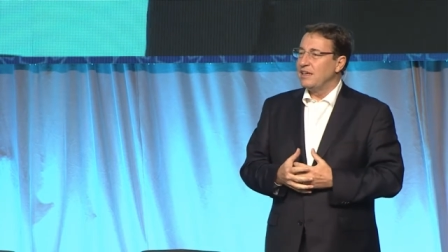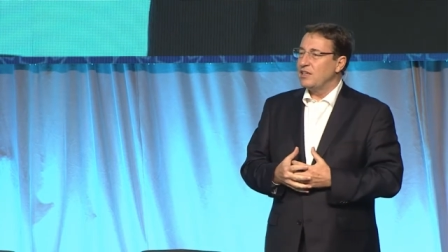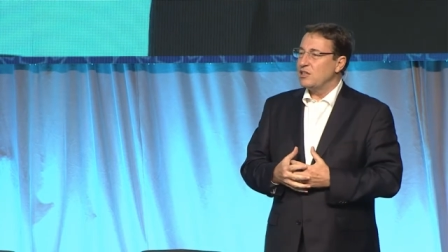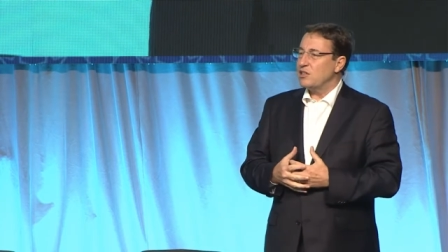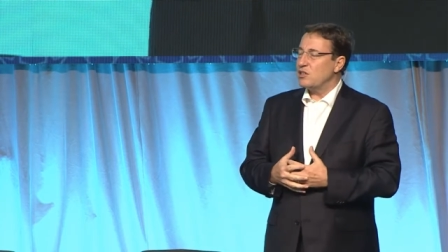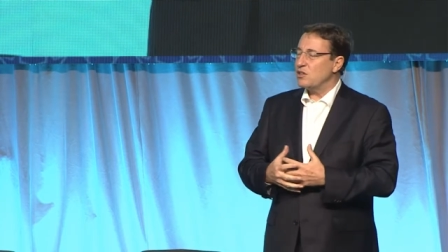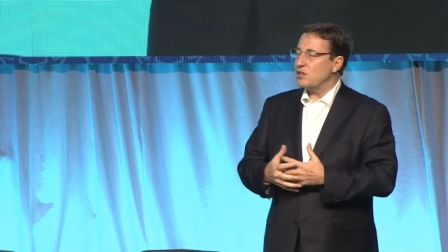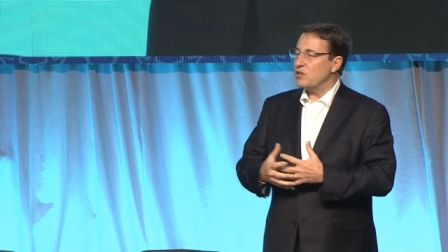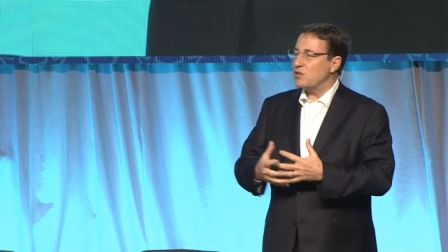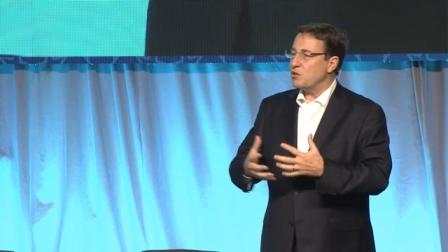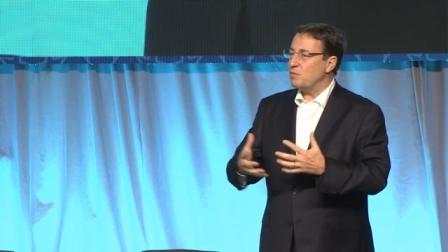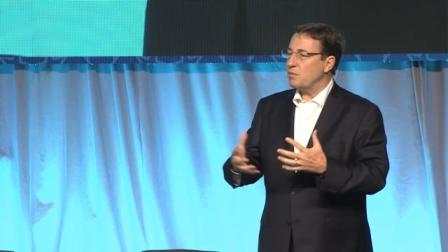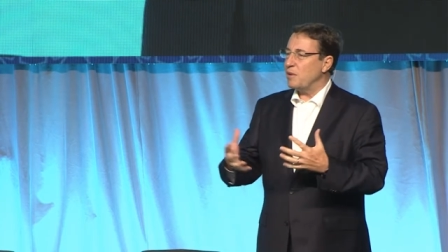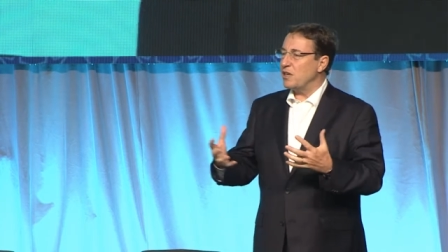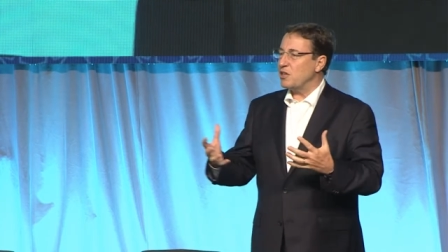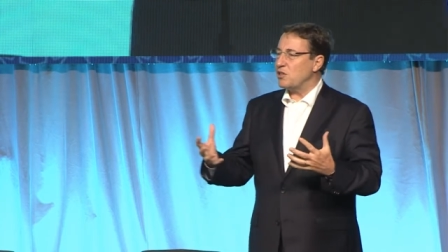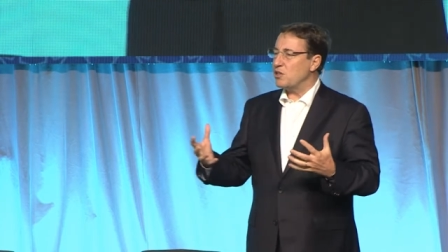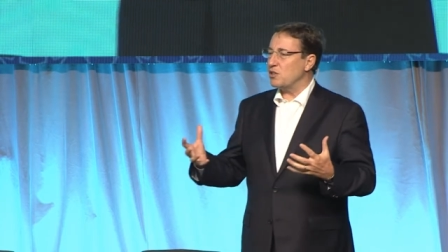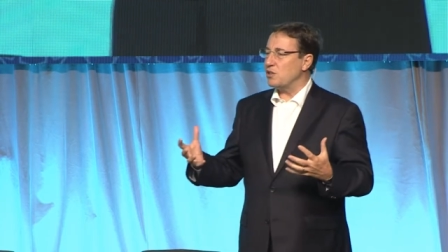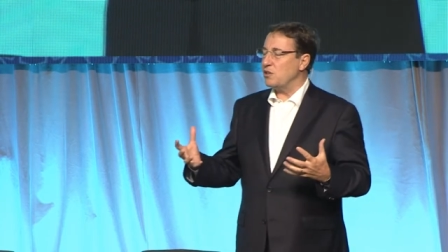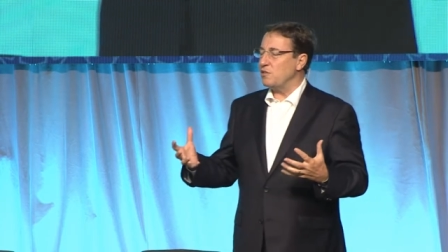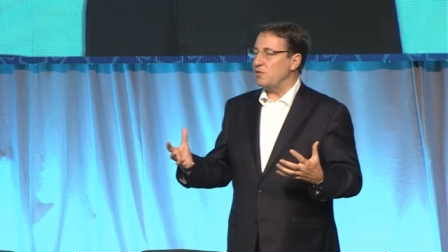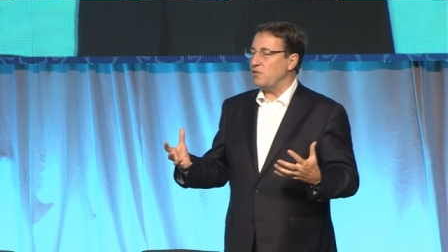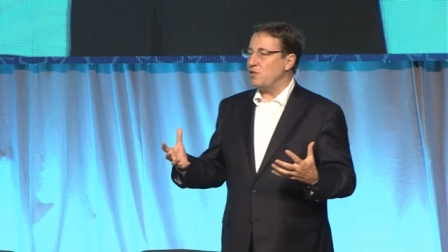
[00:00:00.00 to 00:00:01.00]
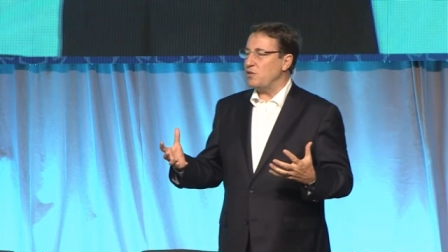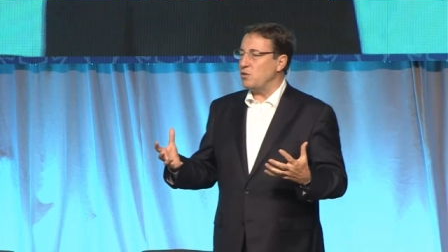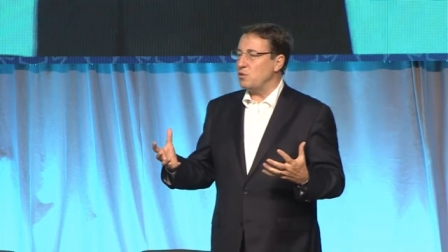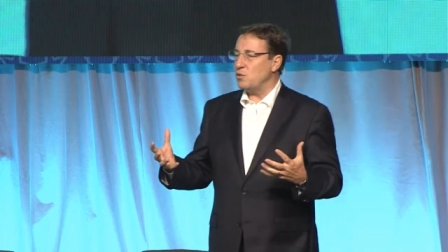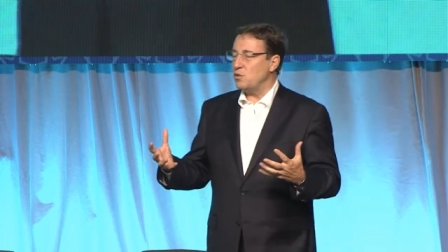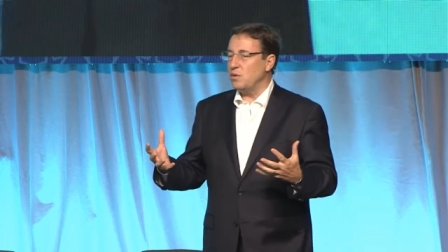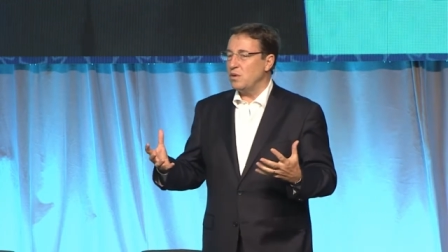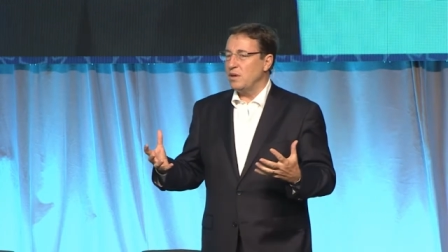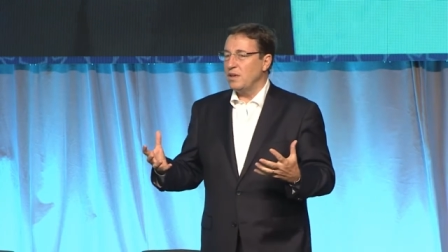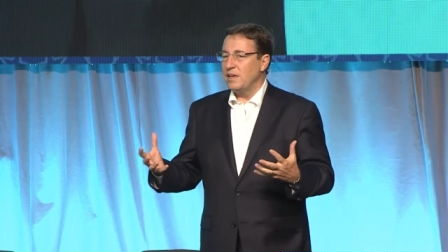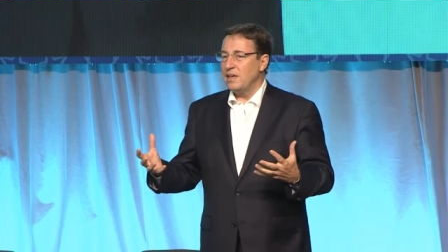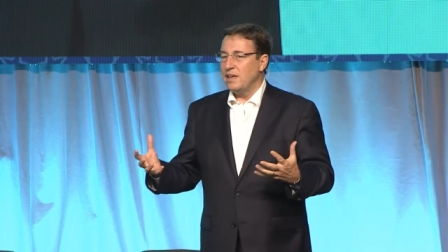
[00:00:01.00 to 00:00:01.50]
just to mention a
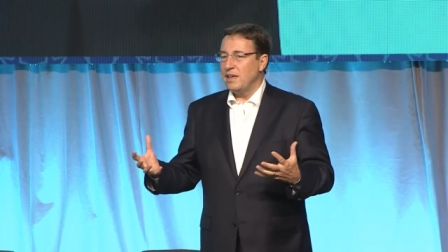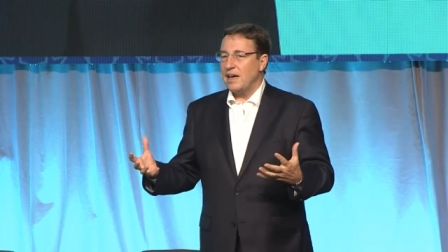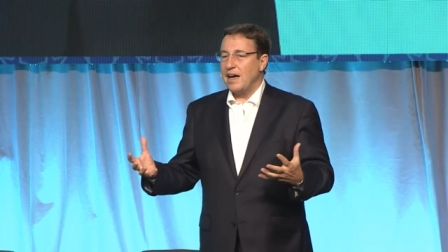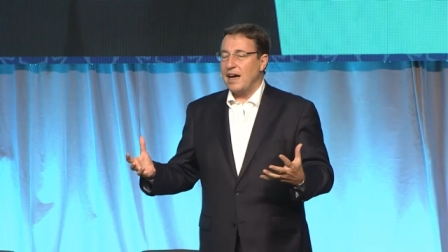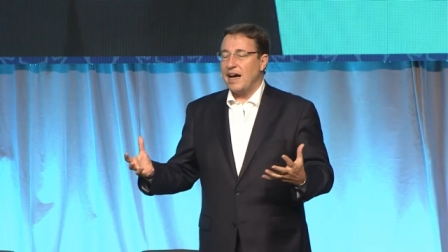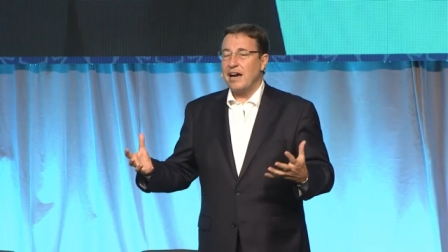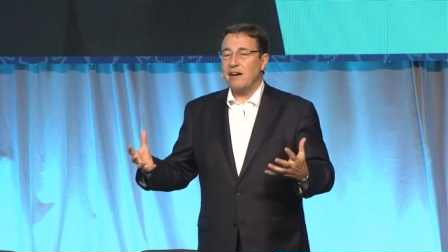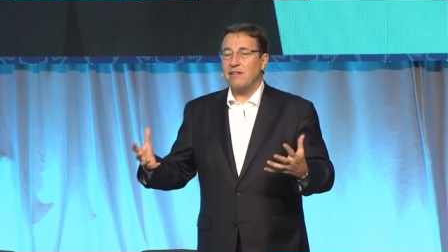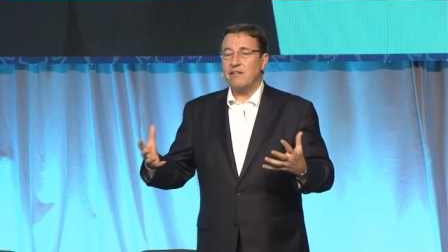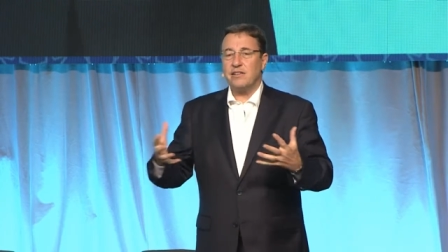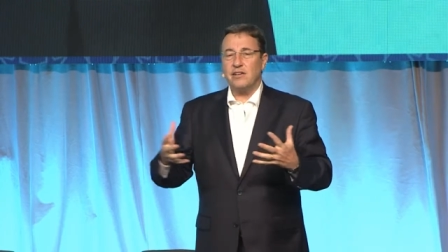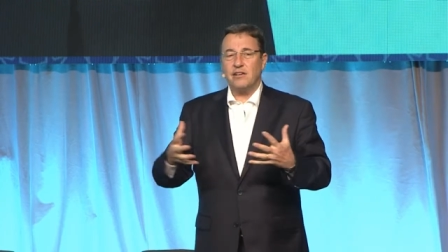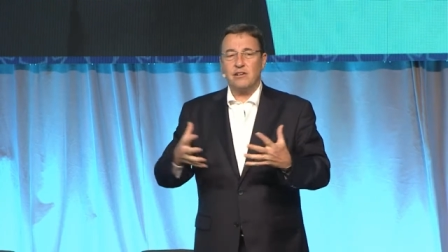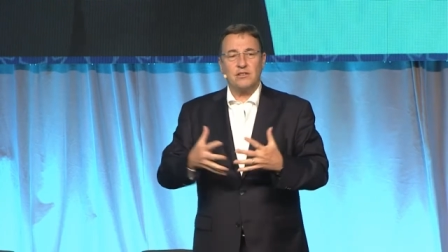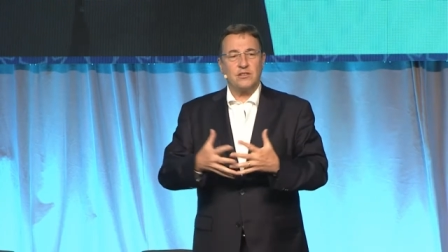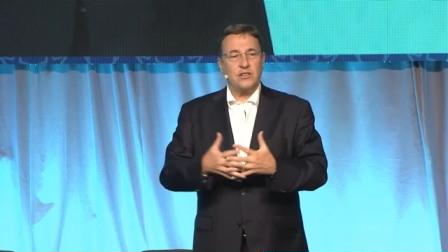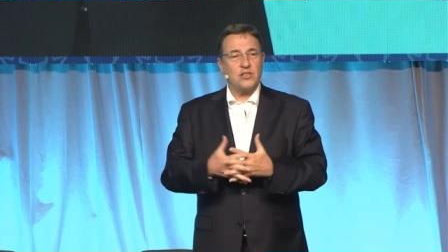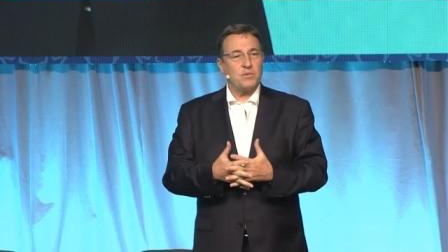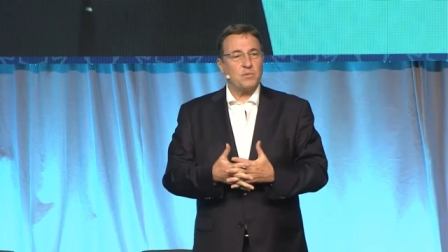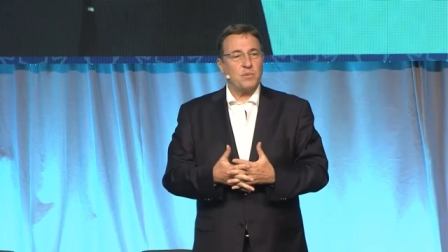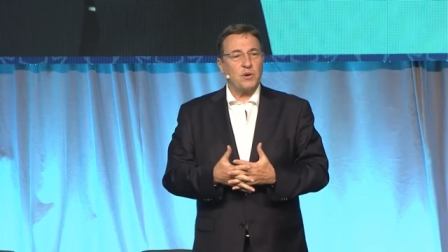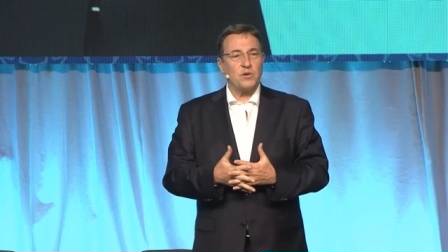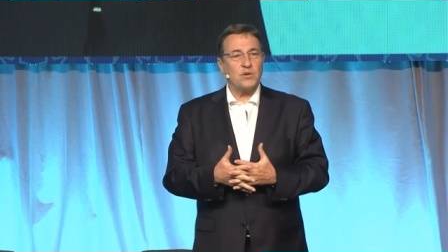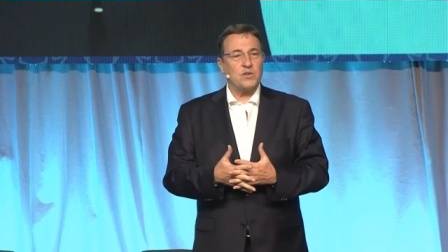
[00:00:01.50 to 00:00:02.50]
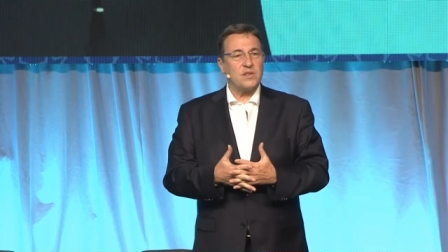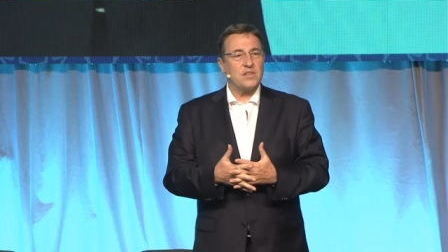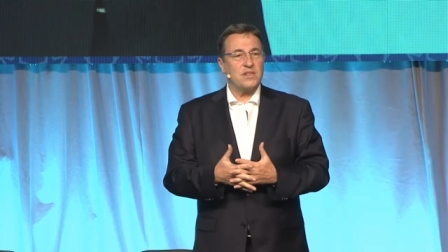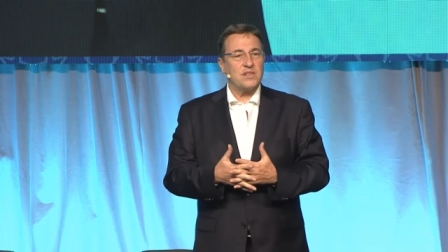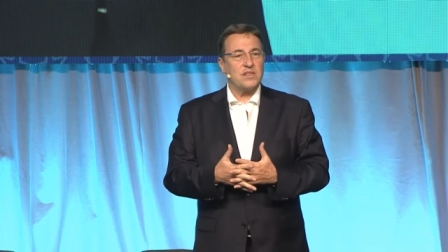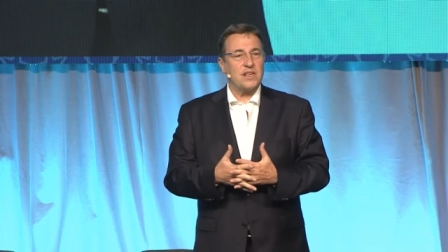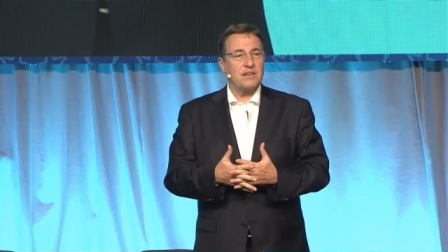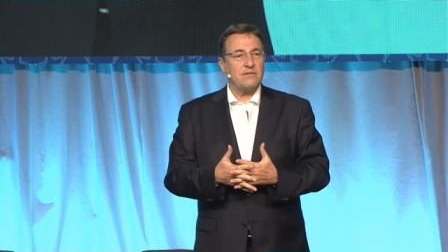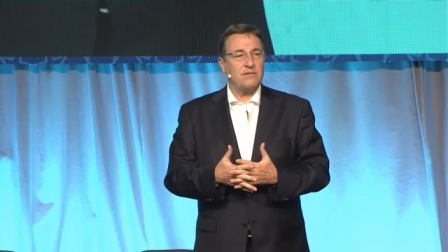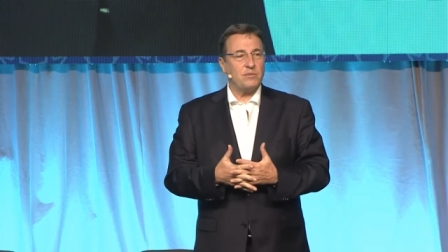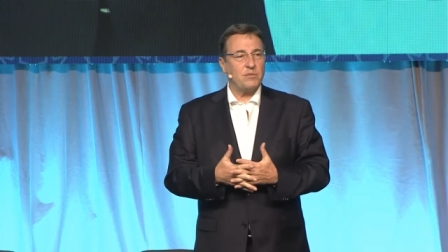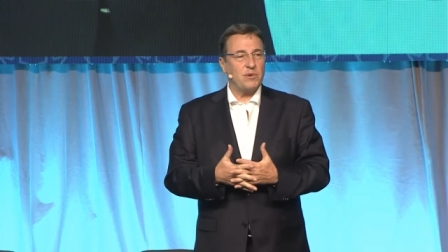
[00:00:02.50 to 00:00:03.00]
few, are at our disposal as
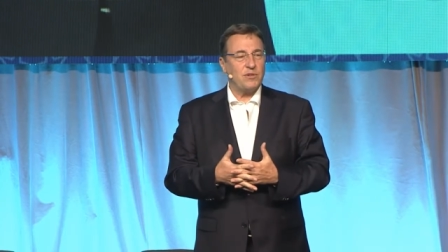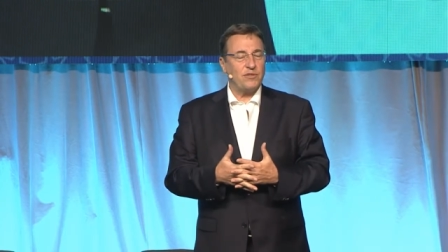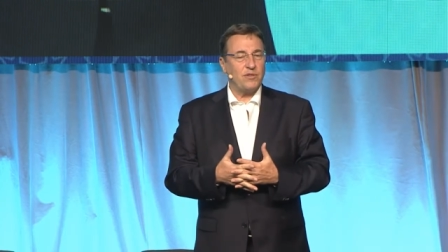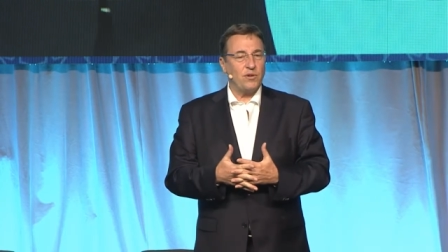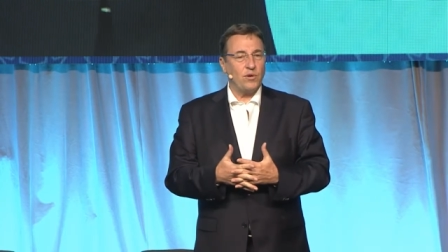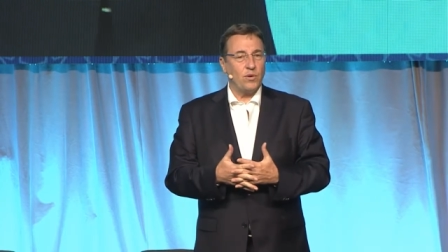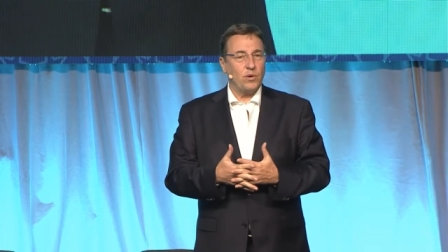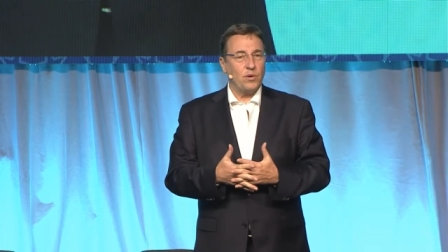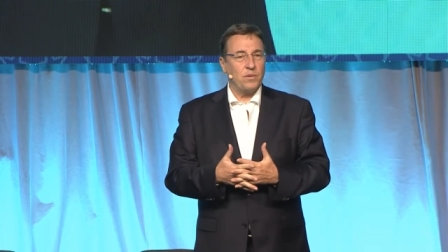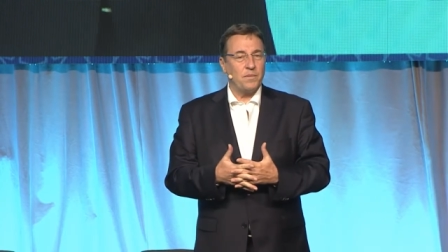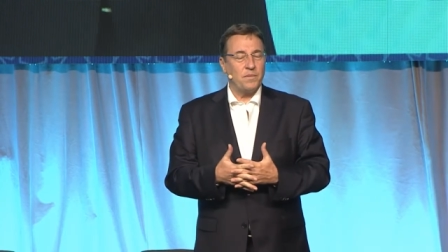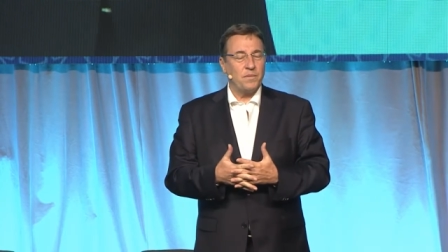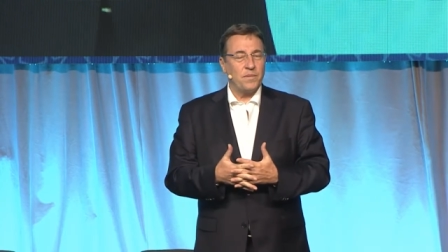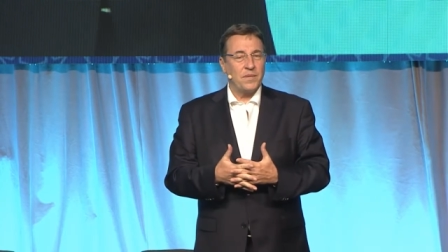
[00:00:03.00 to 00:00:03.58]
never before.